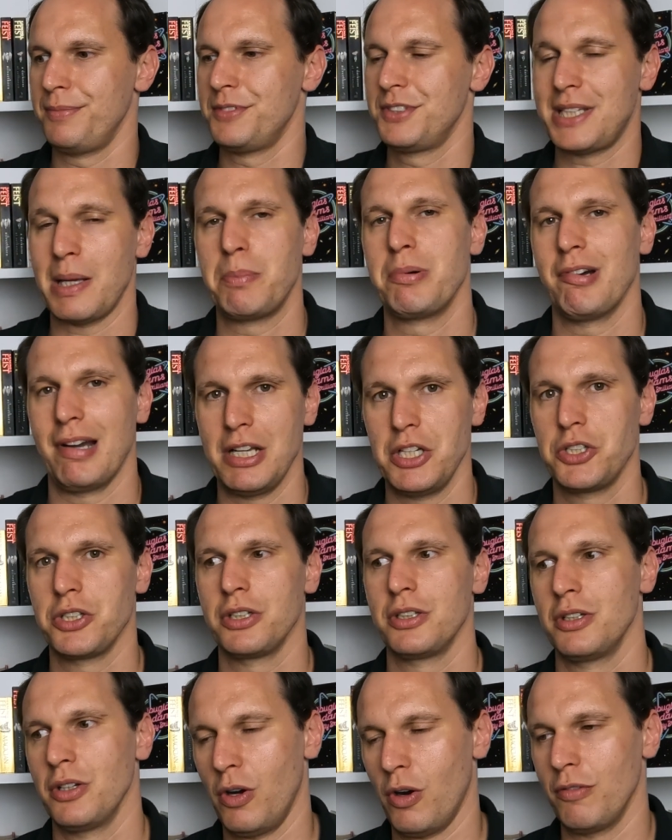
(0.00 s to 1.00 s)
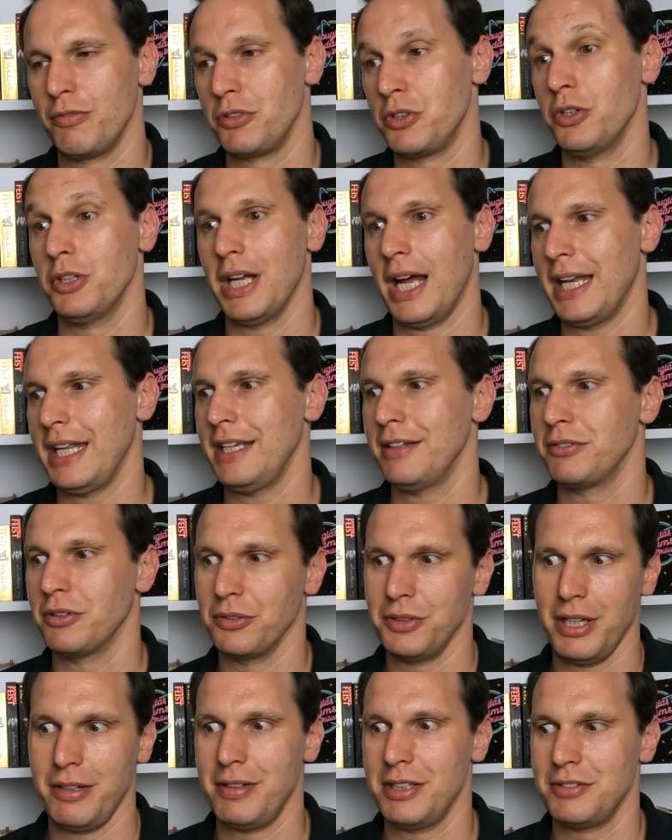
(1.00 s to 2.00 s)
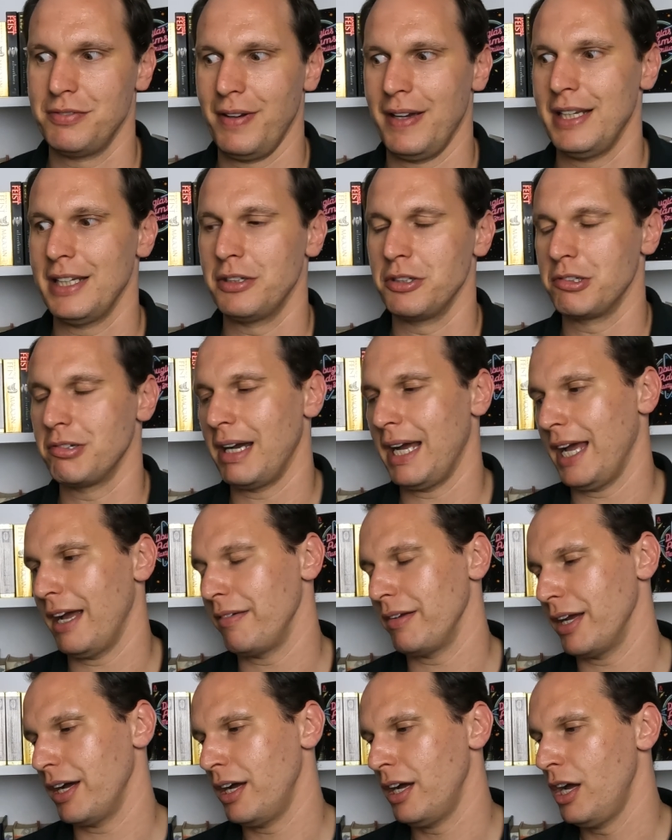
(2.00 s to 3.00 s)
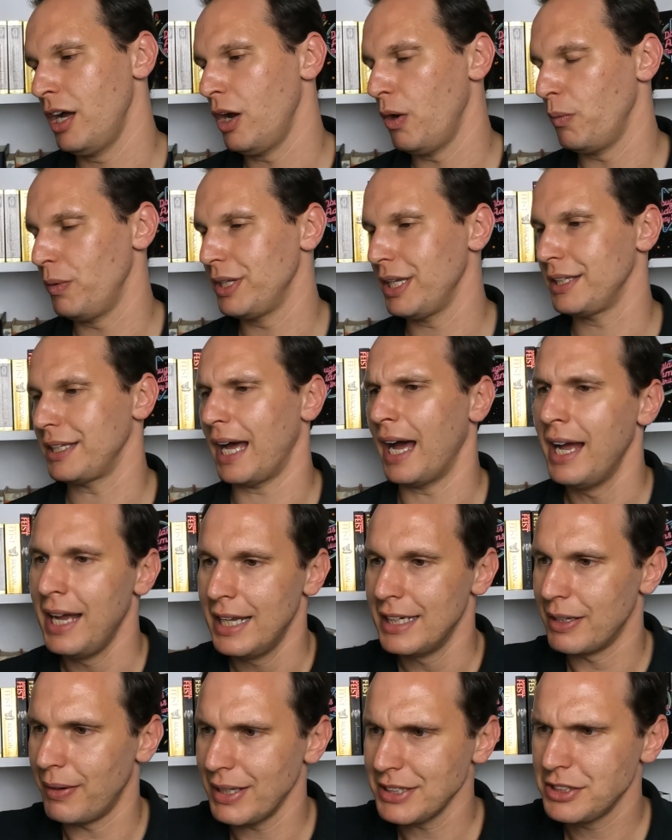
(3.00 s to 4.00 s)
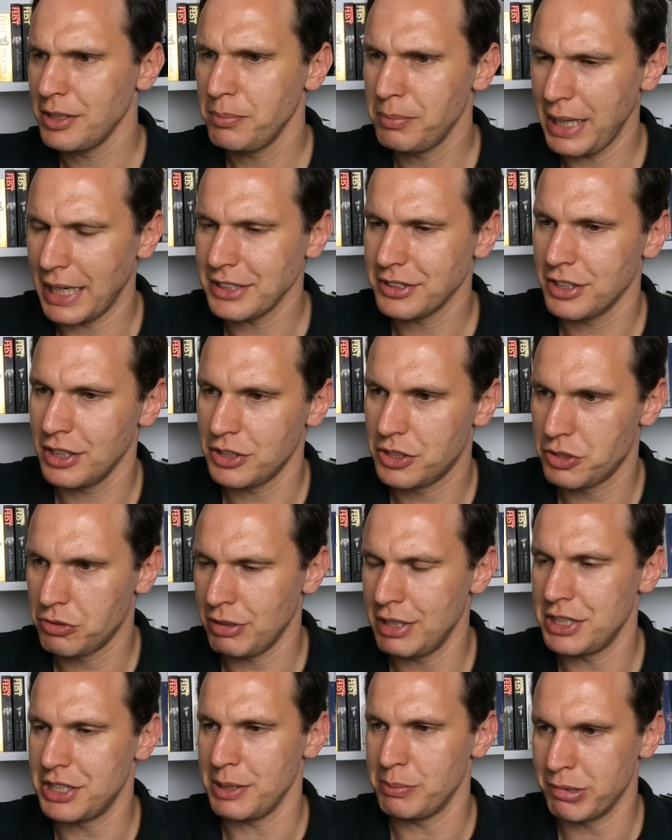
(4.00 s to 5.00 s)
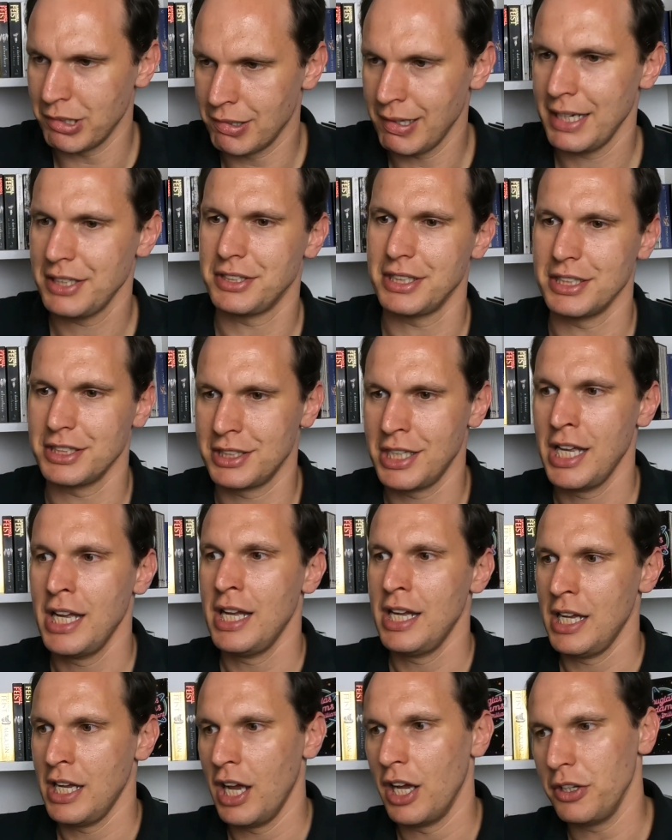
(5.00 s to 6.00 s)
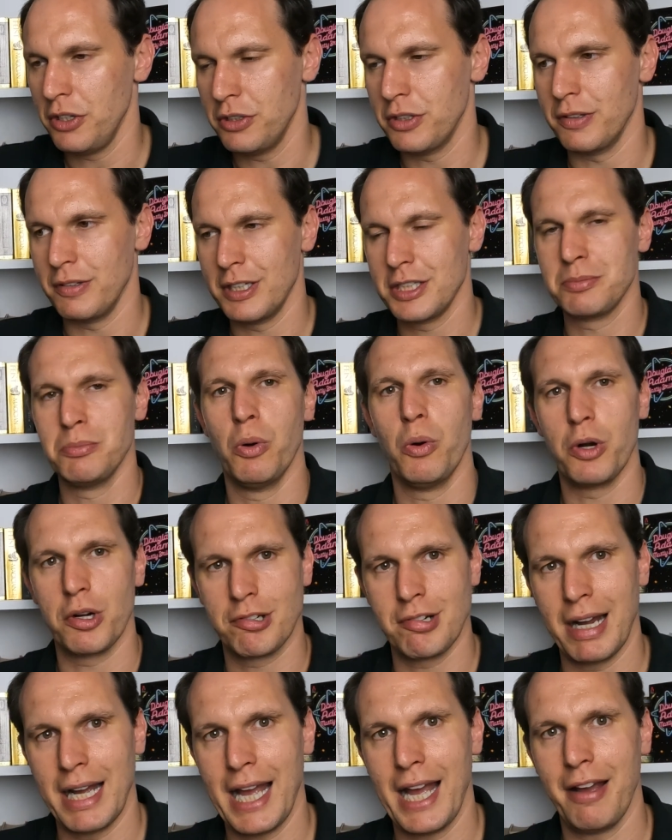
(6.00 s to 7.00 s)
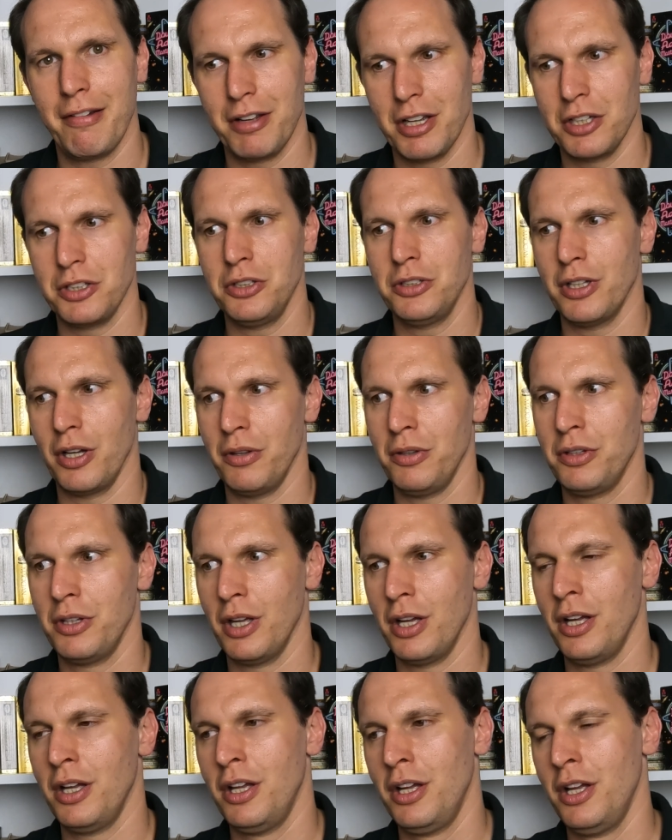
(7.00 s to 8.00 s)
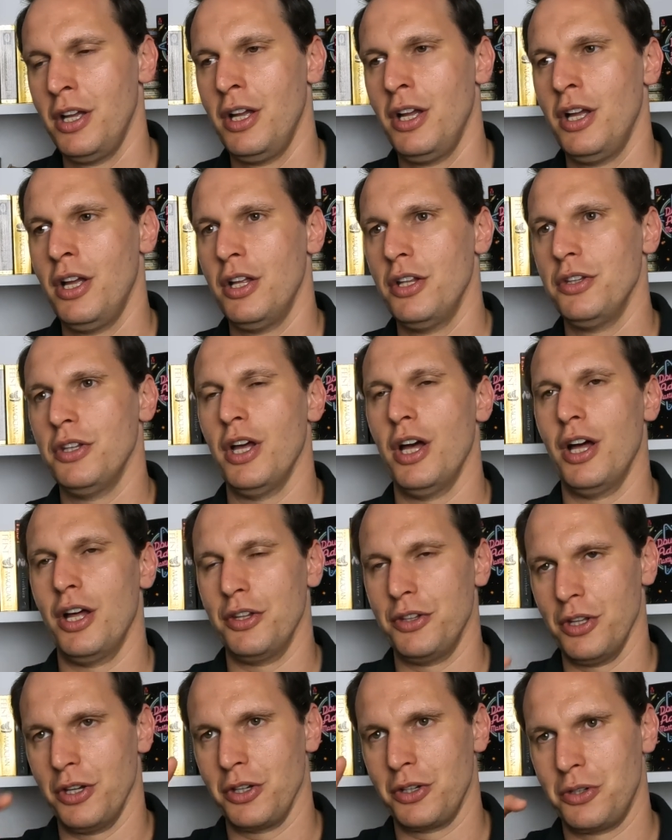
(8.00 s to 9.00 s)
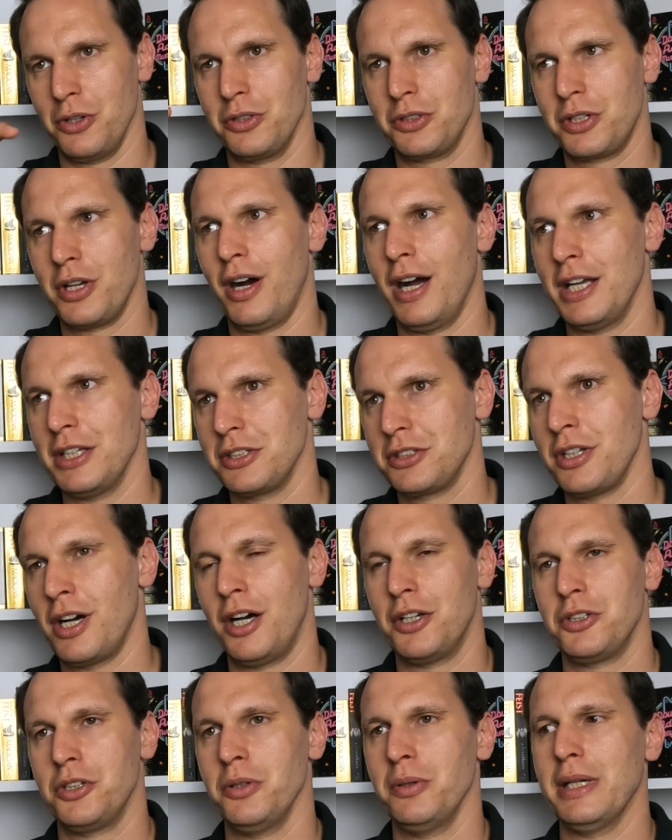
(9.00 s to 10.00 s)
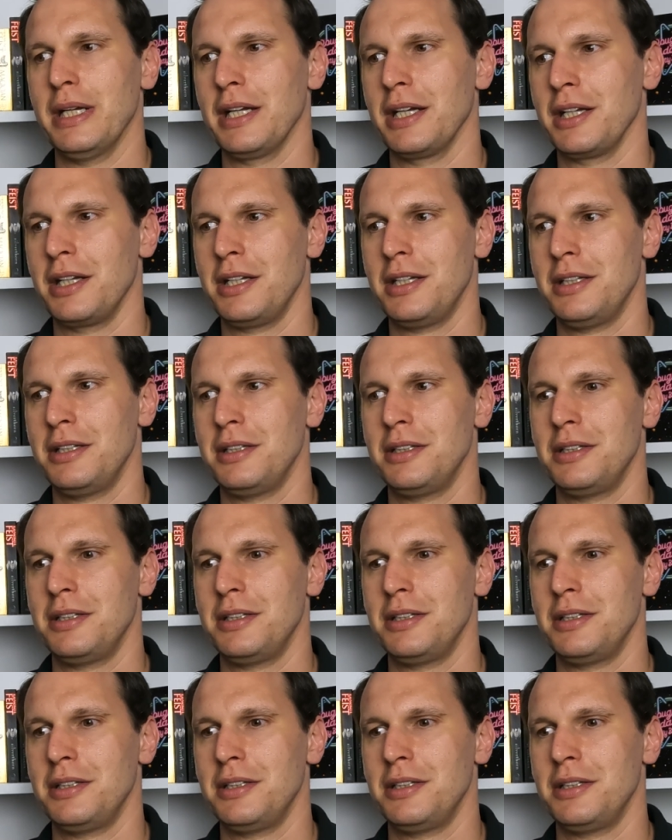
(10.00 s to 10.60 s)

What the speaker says: separation of good and evil. There is very little grey area within that. Now, as the trilogy progresses, there's more grey area. The good guys start doing